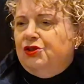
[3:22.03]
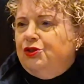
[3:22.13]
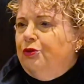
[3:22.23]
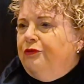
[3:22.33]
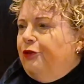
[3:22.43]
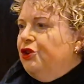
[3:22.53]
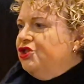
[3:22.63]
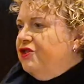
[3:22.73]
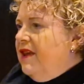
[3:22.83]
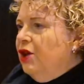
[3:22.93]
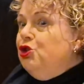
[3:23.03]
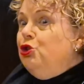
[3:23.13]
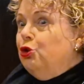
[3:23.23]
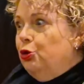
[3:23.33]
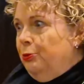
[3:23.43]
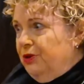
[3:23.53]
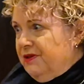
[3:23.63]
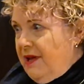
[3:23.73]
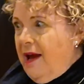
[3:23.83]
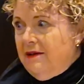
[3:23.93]
to furnish their
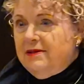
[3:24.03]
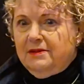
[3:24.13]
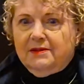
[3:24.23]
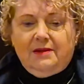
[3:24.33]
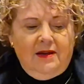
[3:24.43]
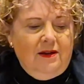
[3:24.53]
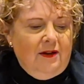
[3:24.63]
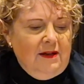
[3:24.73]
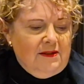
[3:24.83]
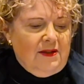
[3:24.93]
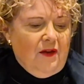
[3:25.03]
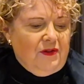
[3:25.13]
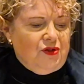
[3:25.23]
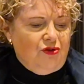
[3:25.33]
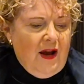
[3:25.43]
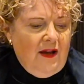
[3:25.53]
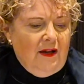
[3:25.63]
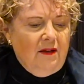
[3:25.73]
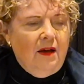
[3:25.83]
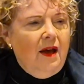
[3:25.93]
numerous houses here in South Australia,